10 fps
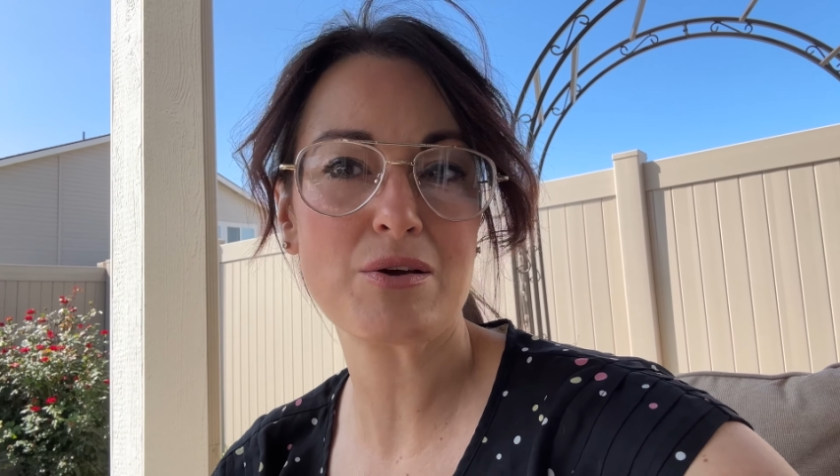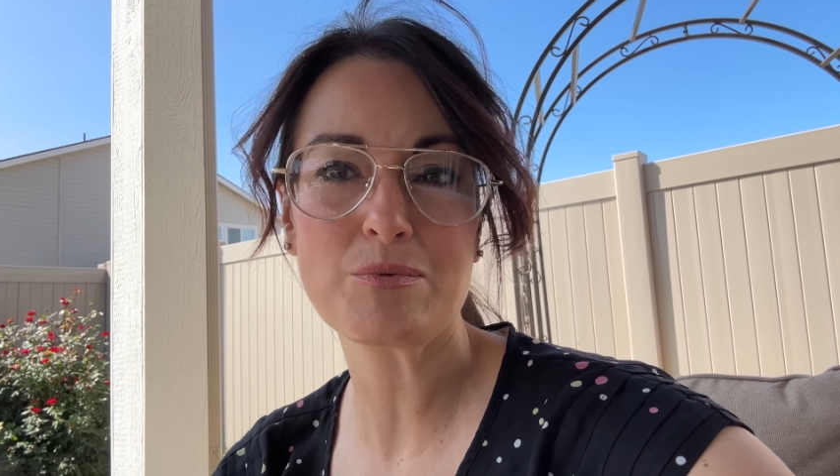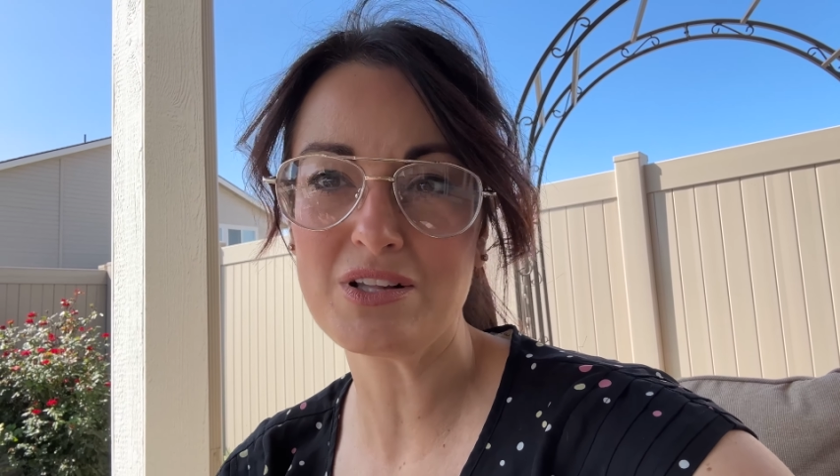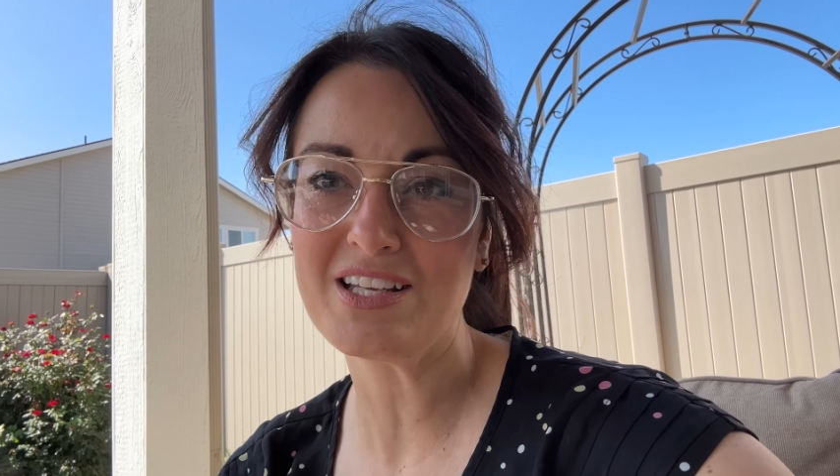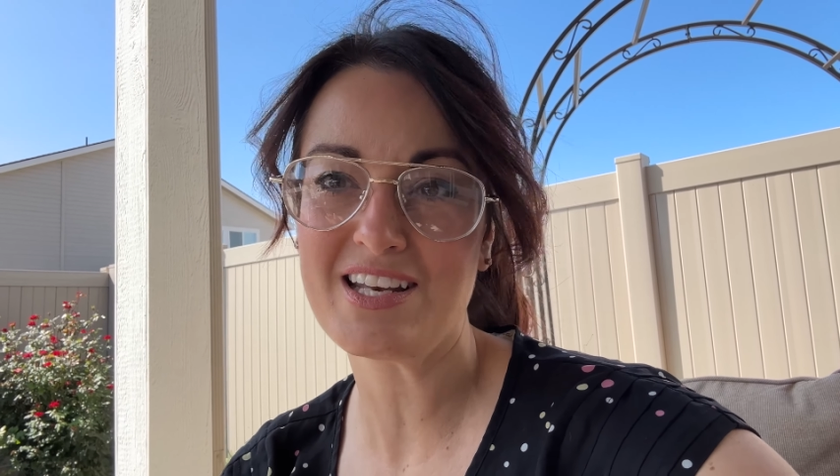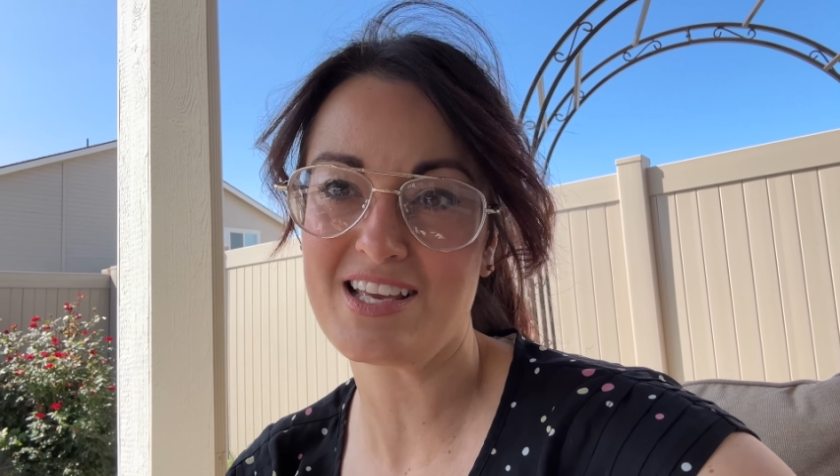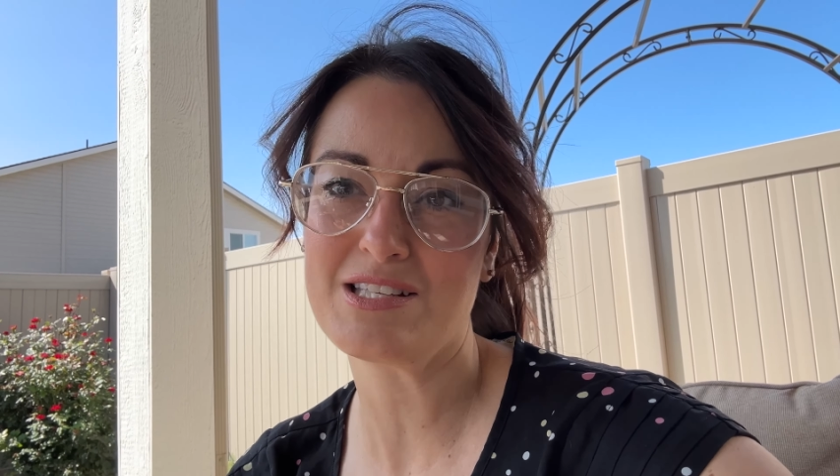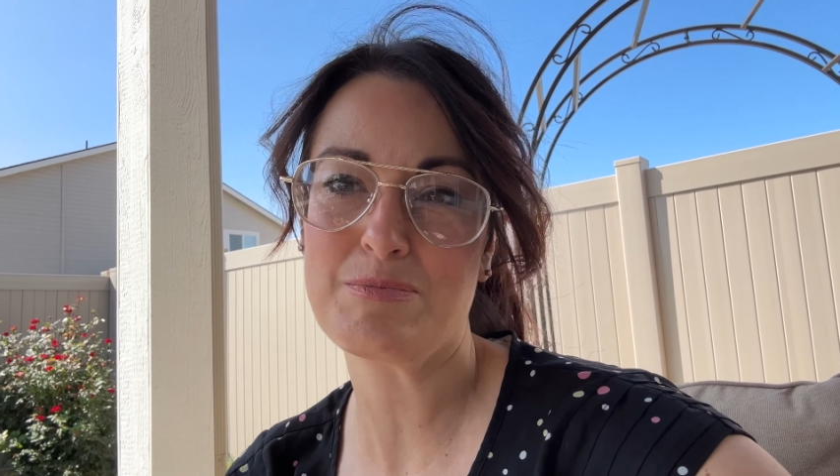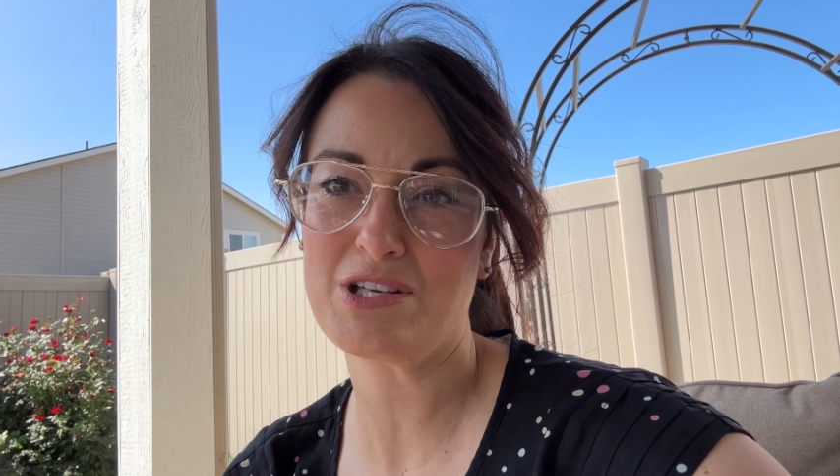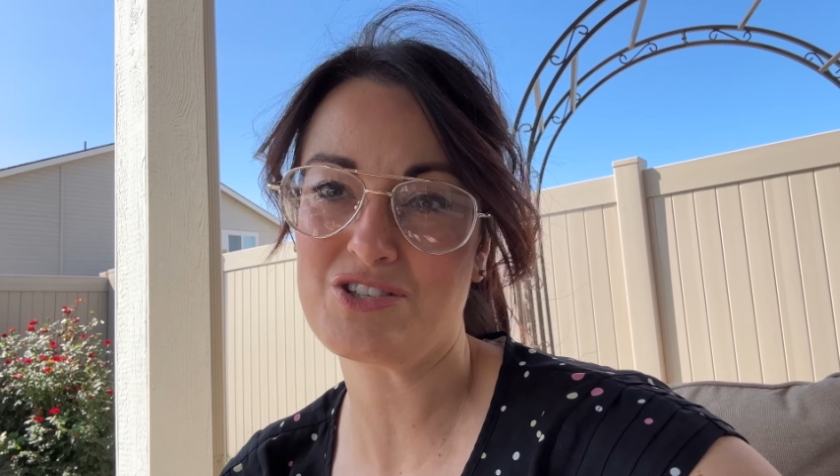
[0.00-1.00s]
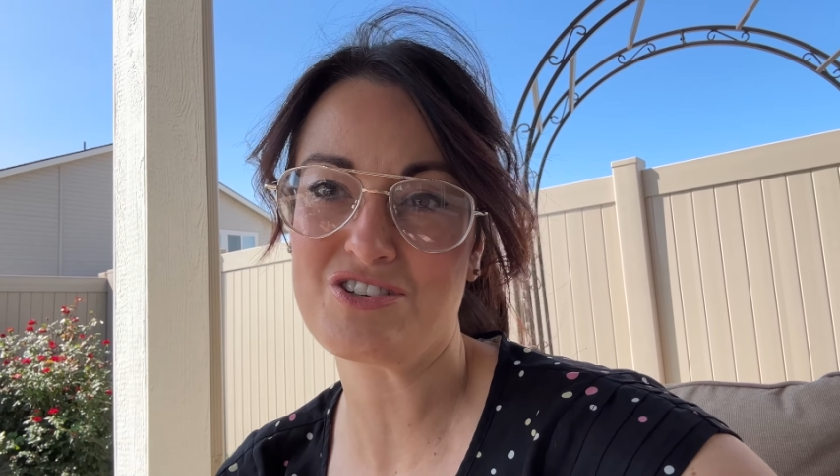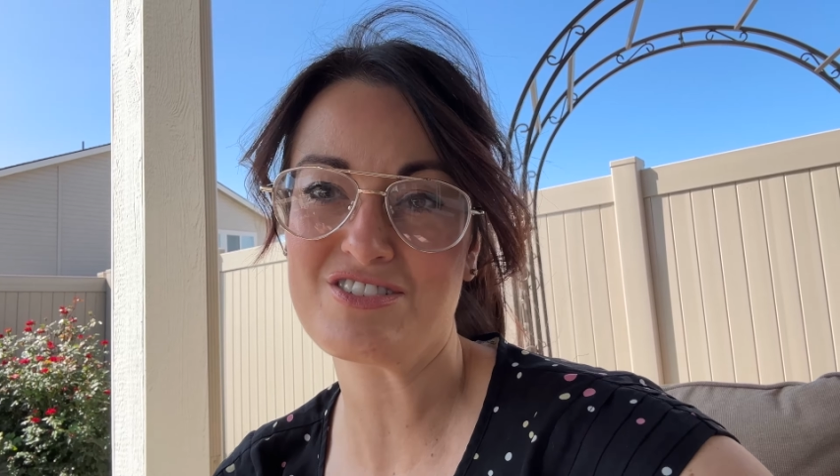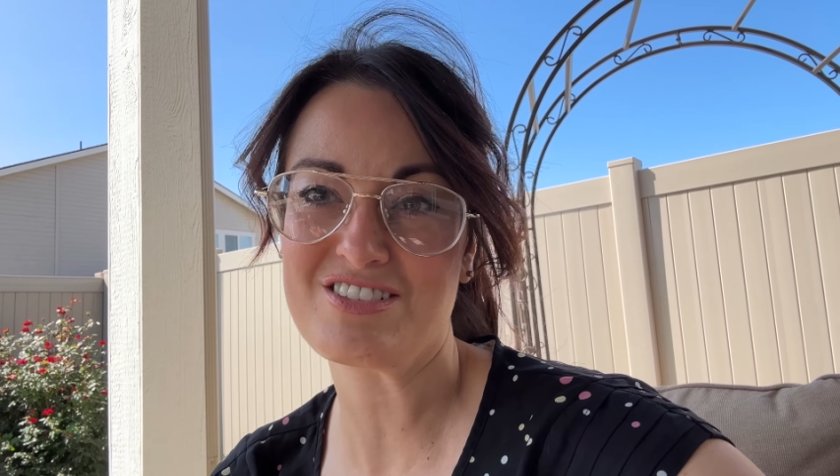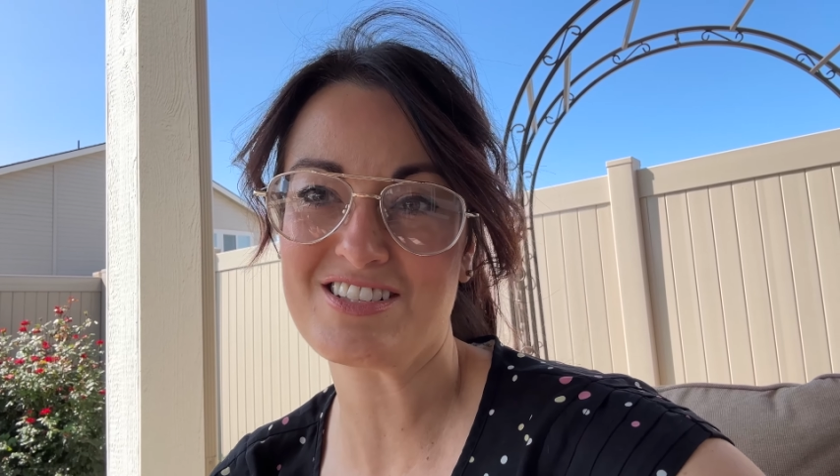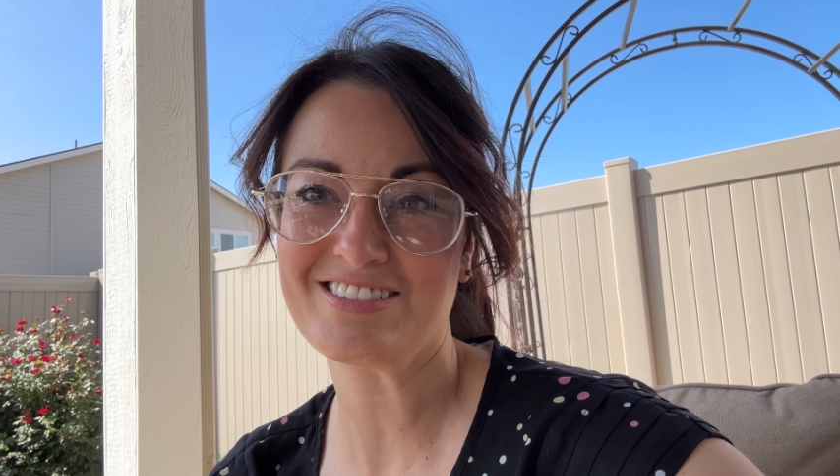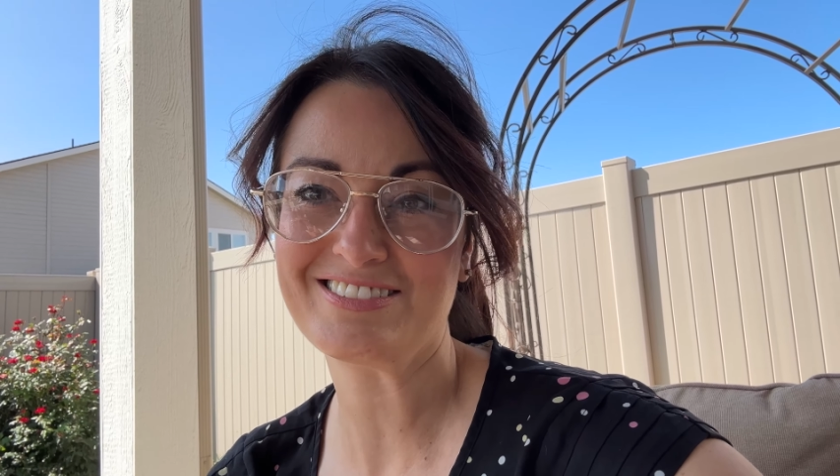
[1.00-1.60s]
really nice pictures.